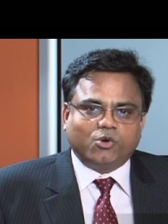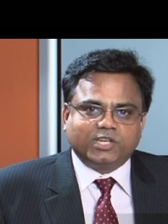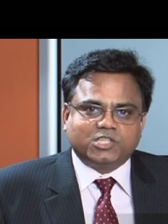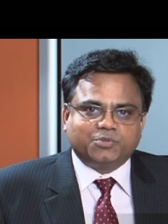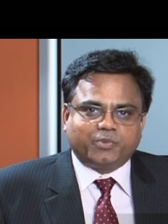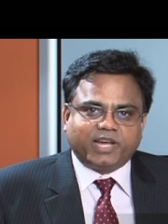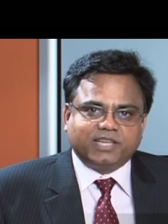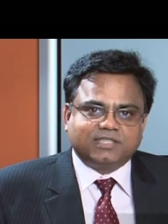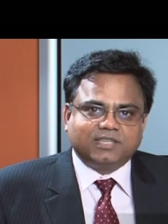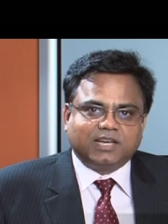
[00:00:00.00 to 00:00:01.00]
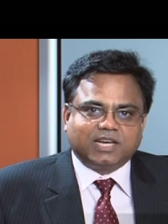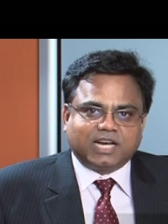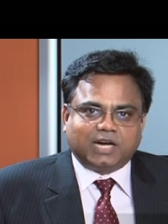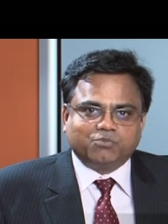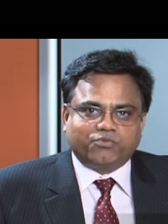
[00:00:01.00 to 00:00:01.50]
lowest price
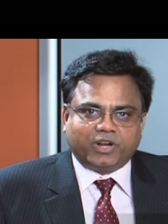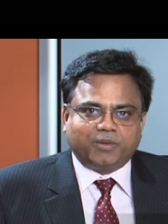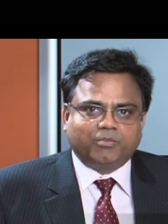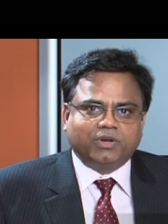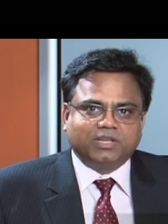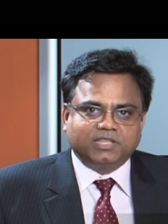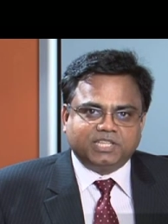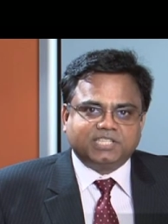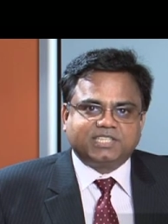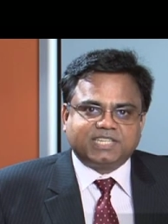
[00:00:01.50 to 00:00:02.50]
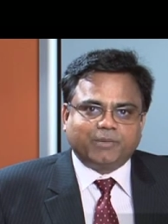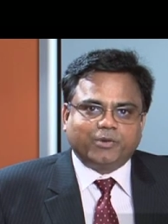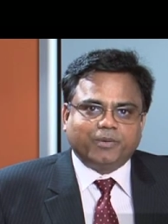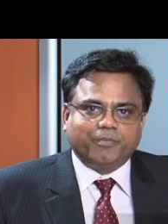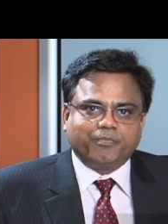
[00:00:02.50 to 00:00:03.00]
comes from this
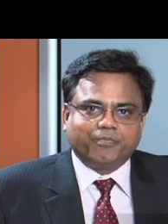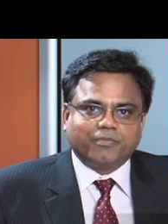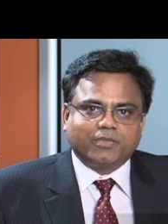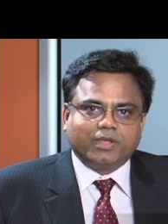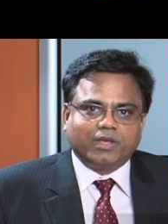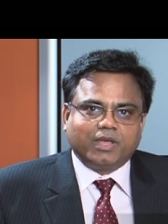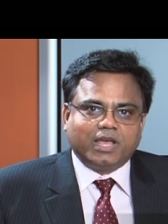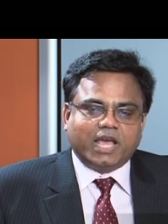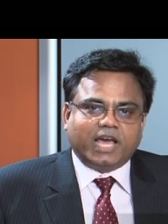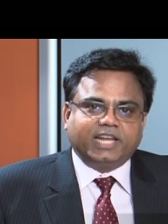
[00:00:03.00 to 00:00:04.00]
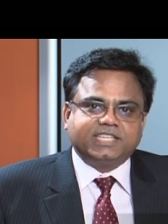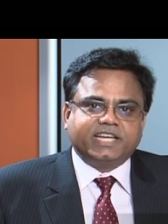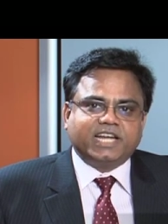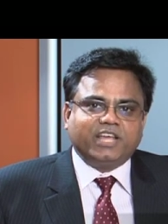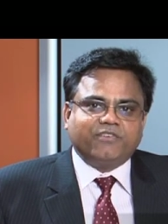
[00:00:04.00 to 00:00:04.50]
stable.
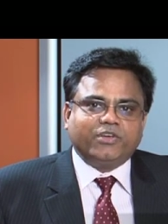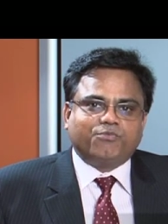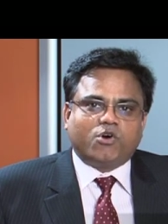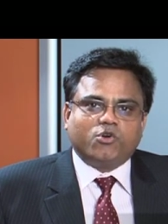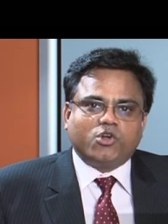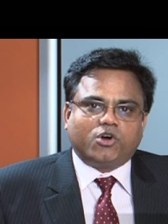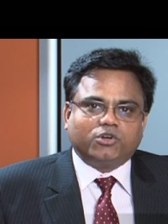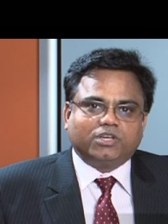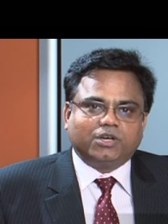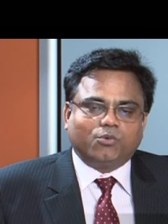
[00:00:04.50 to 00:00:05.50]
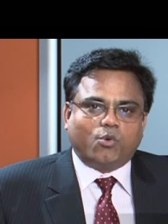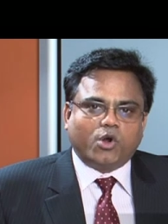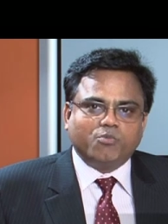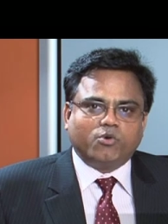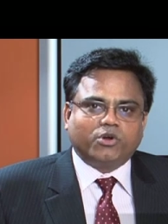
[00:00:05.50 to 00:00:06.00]
Recently, we found out
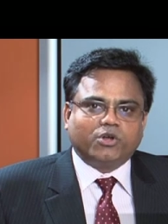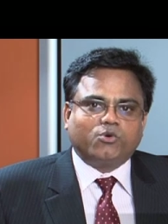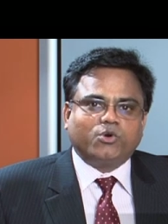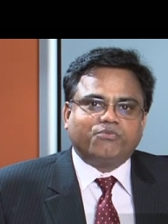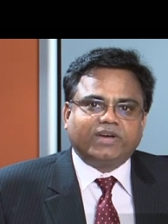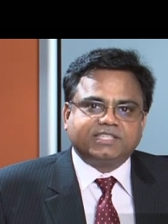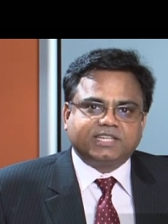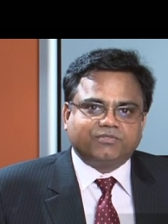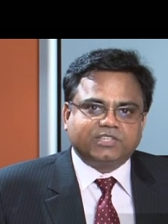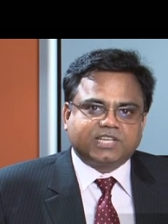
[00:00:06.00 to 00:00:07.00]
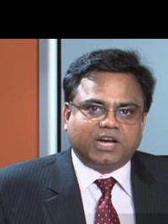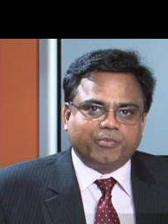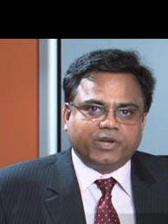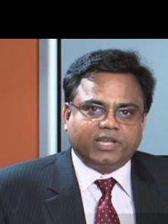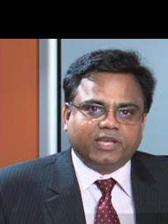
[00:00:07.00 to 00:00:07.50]
one more good facet of this
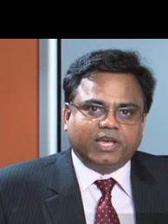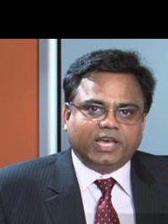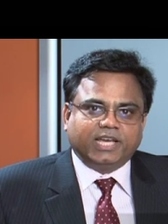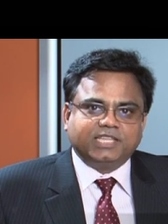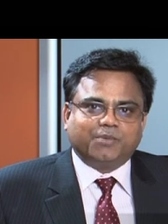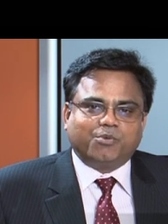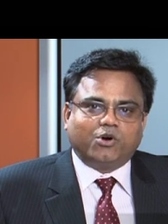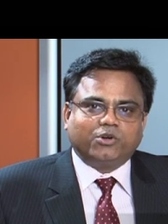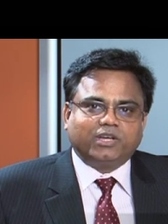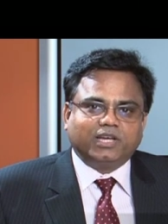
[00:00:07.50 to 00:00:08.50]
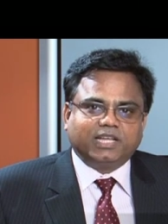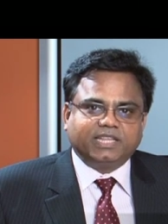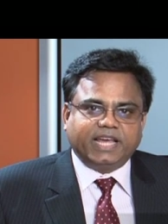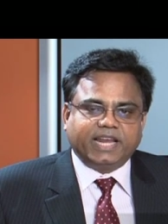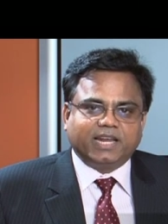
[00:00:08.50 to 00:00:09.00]
company is about
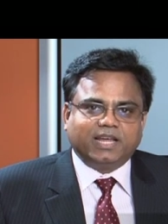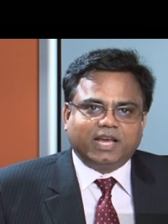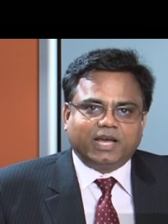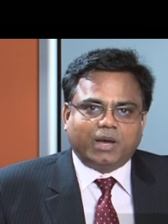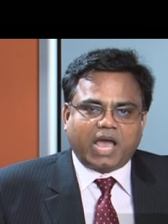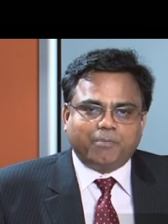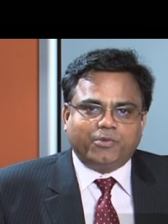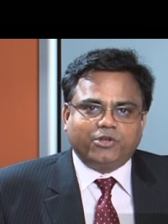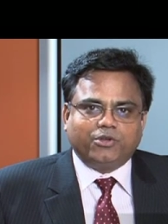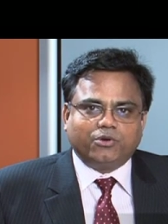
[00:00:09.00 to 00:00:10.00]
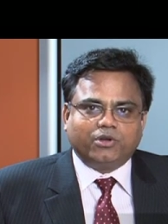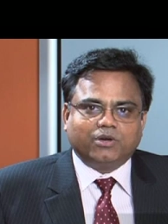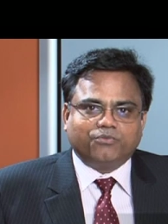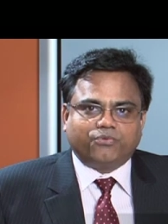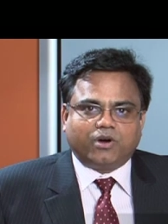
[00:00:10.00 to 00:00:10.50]
their aptitude
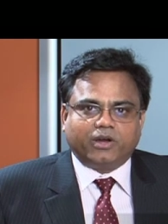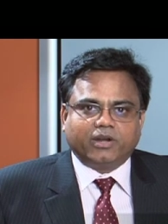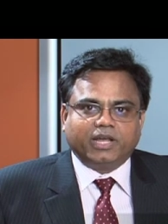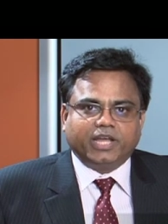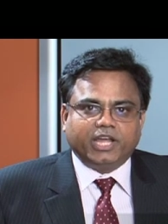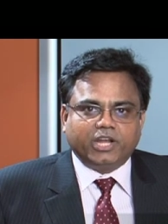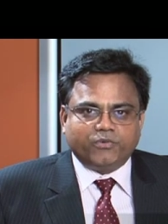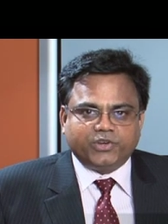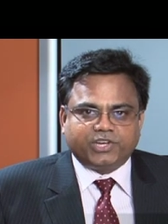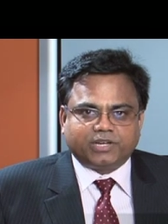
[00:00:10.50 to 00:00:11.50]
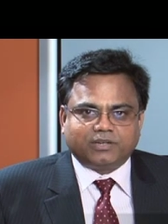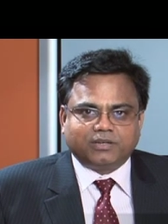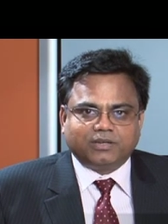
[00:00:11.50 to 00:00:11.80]
for innovation.